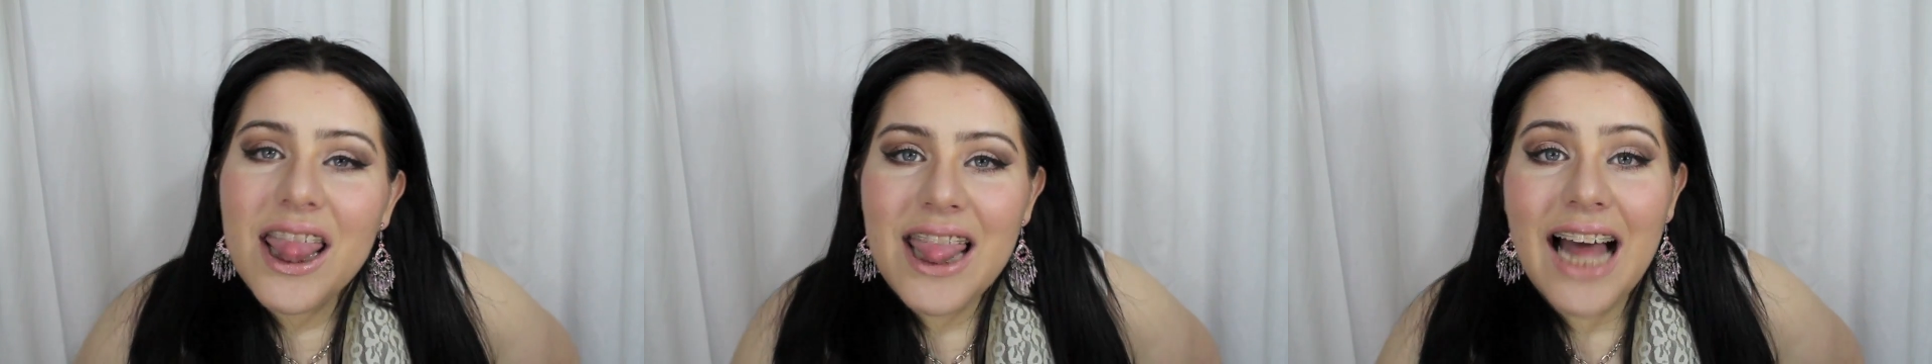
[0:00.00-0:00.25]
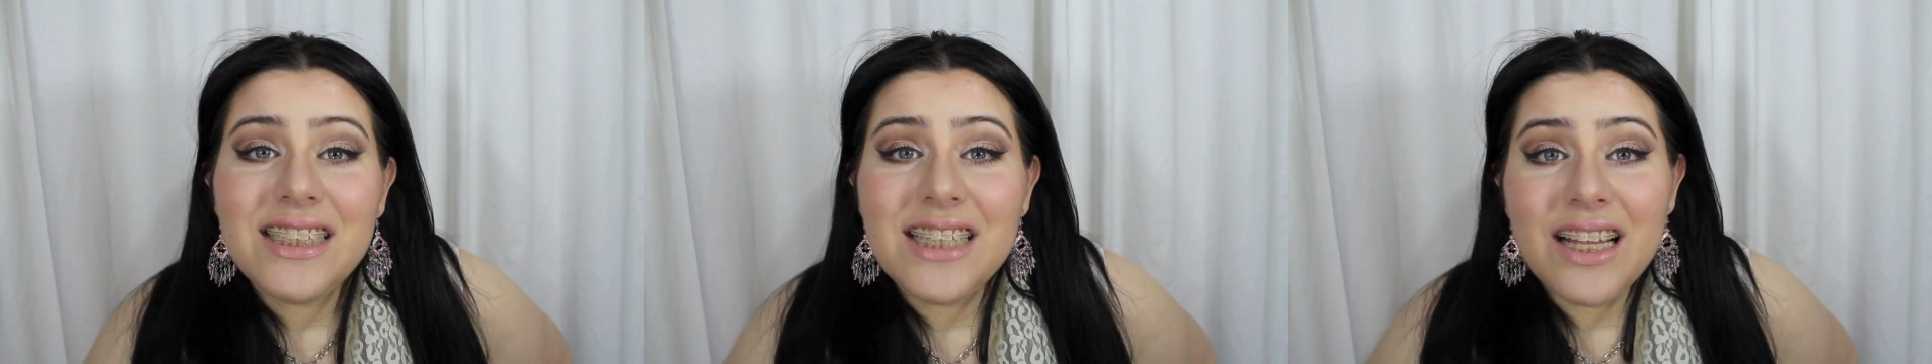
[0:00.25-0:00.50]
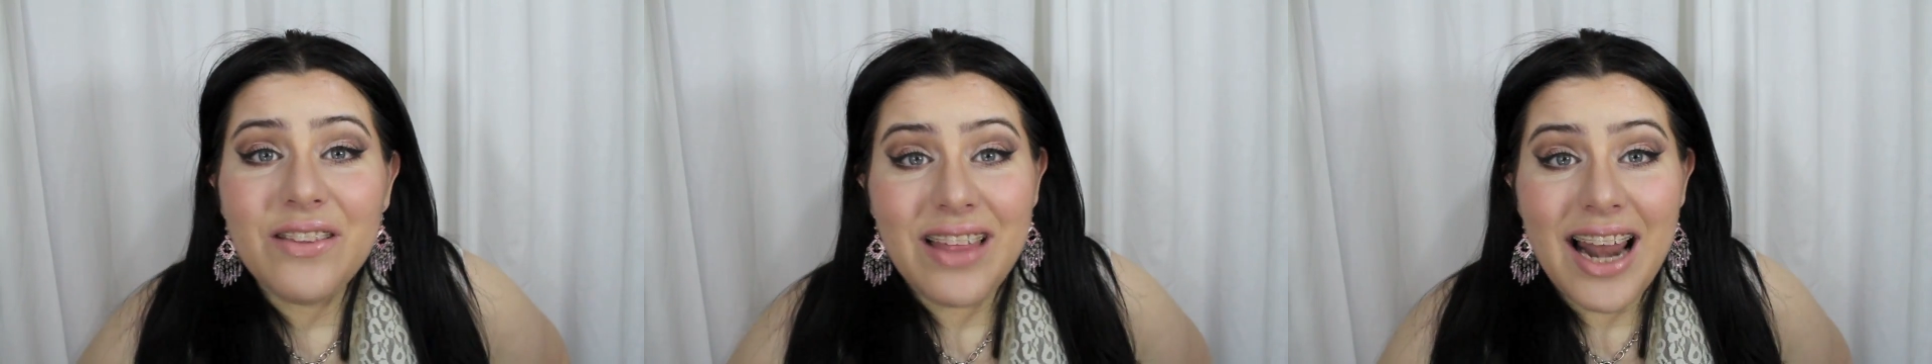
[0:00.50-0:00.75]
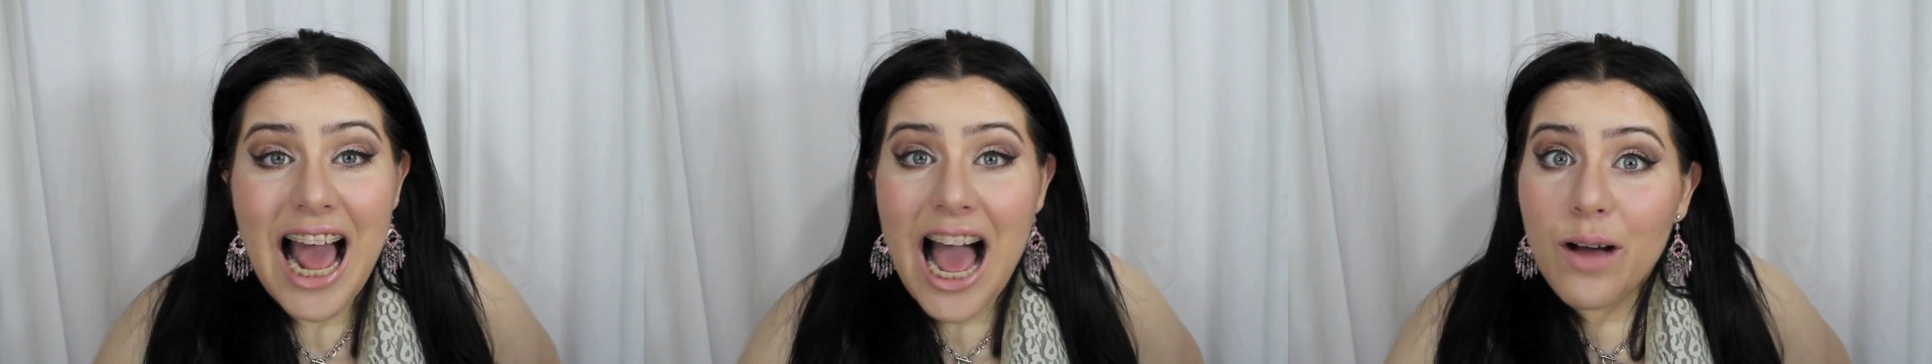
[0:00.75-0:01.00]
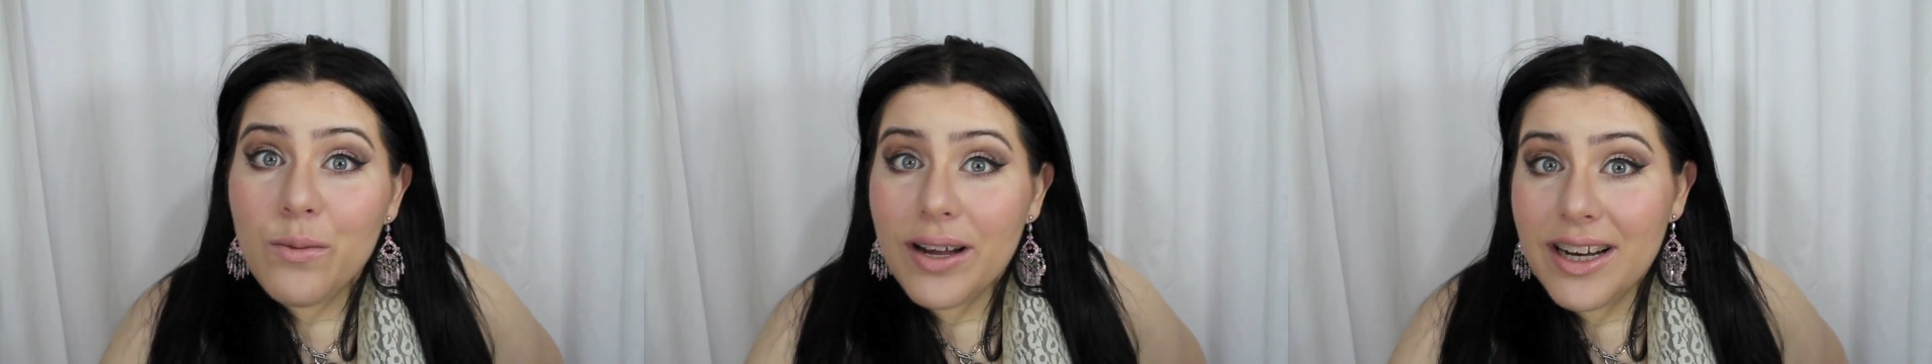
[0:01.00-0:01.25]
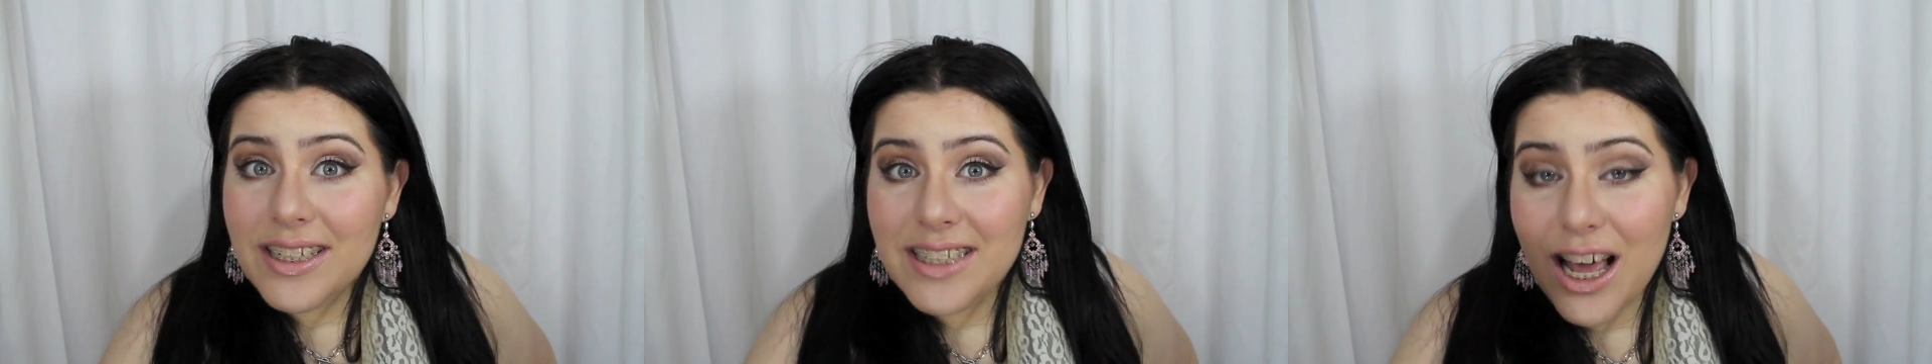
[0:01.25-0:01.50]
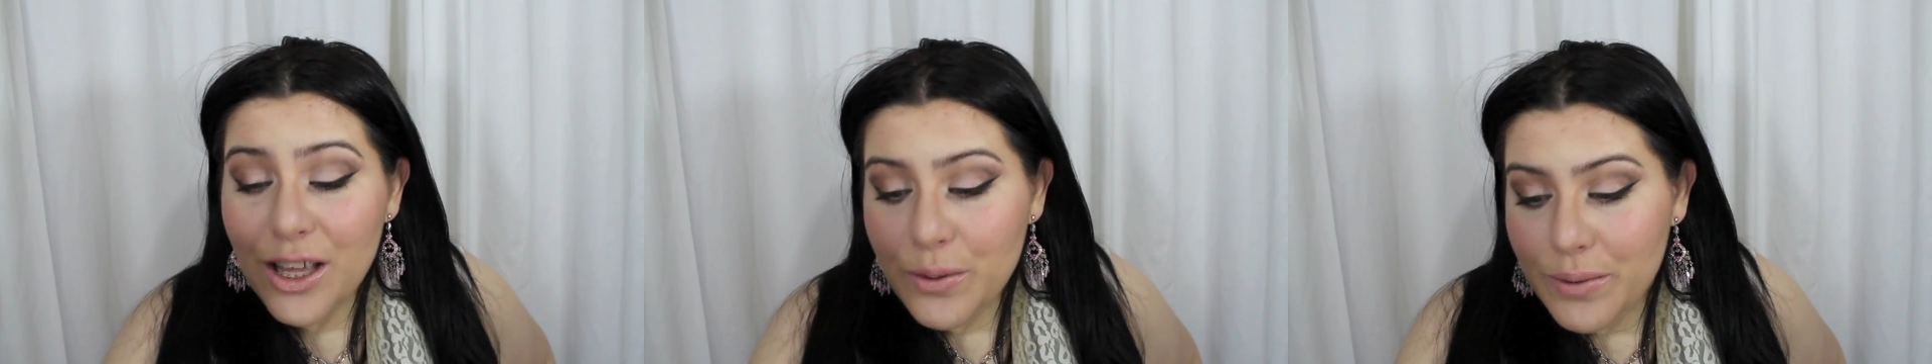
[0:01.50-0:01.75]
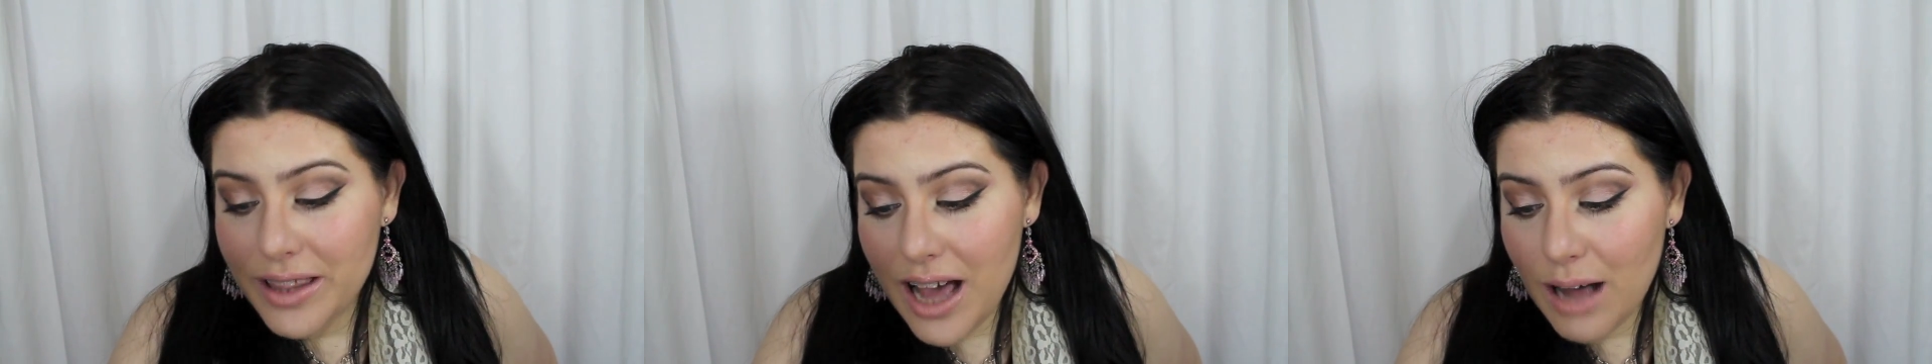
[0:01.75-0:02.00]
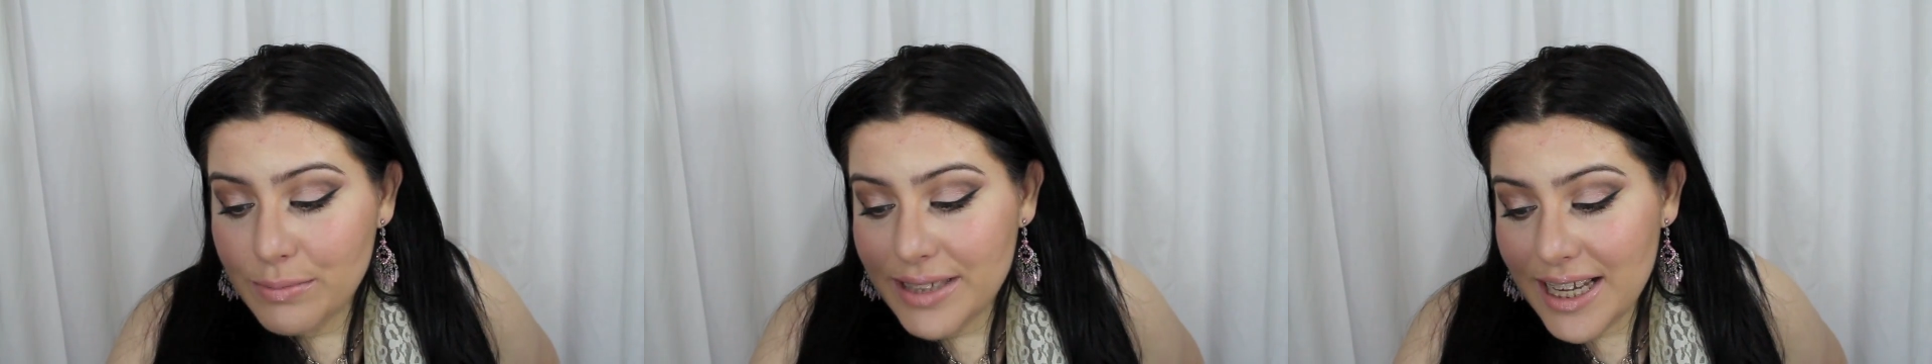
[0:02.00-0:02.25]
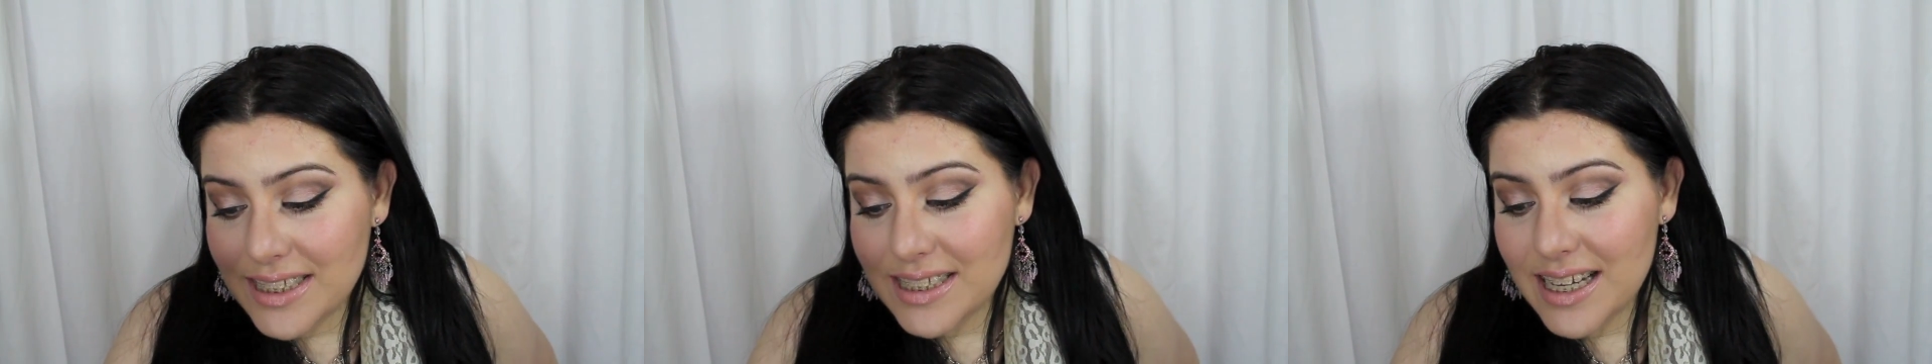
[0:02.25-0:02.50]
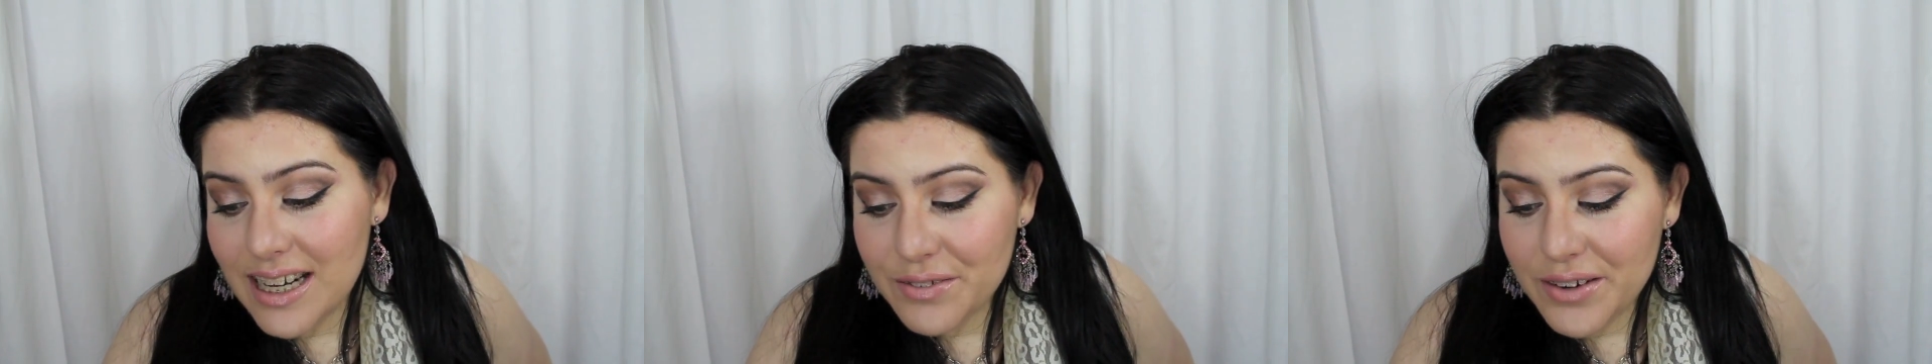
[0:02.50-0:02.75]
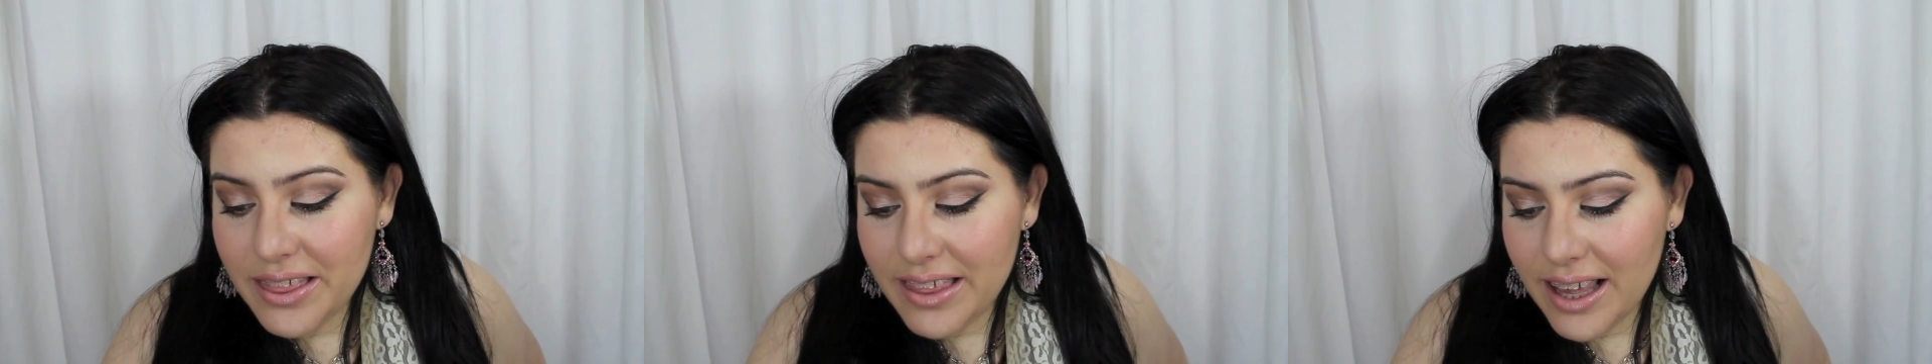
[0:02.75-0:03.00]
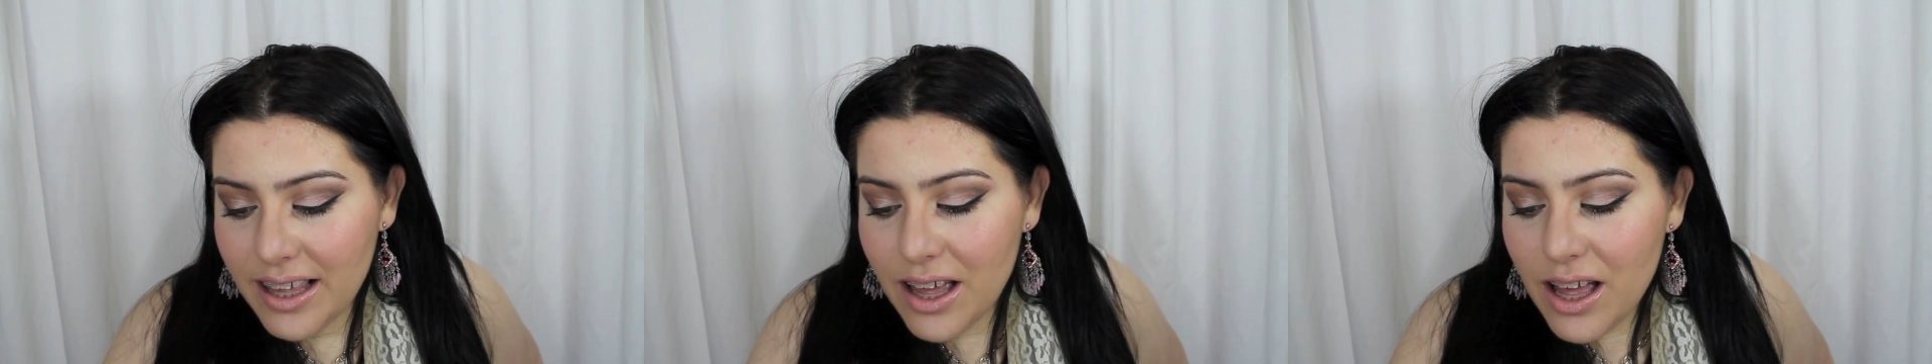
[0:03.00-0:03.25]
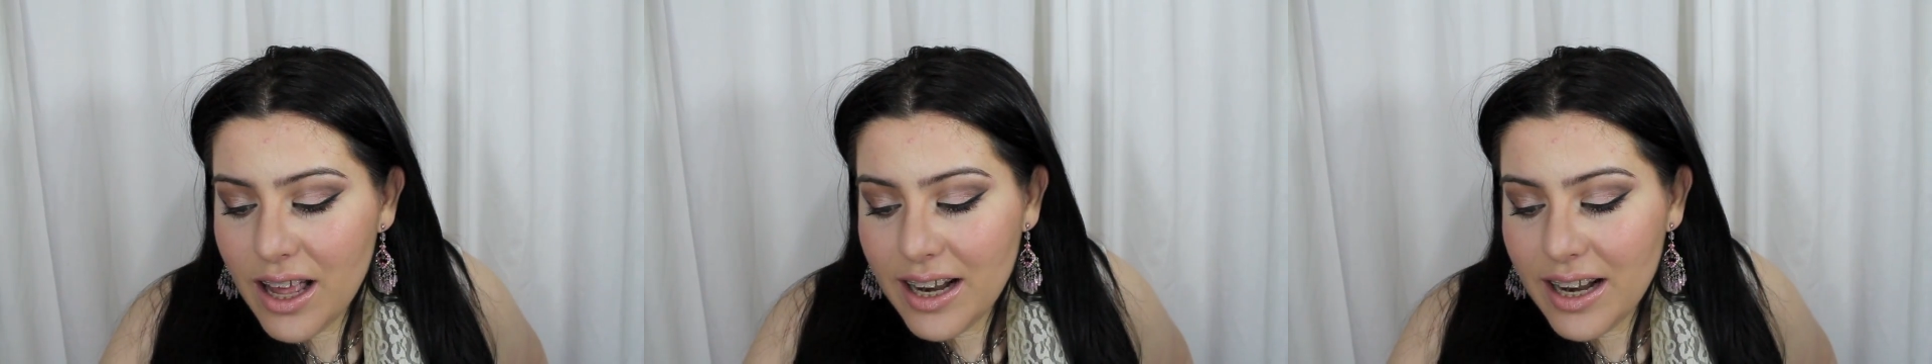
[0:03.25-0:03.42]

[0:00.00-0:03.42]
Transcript: that's it that I wanted to tell you with the updates and everything.